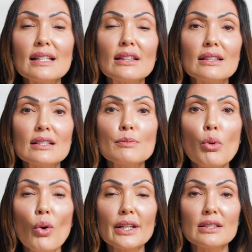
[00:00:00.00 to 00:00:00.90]
at this
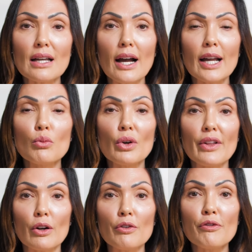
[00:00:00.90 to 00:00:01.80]
point in time, when
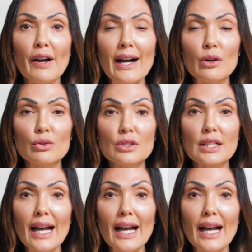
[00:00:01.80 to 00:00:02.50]
they're found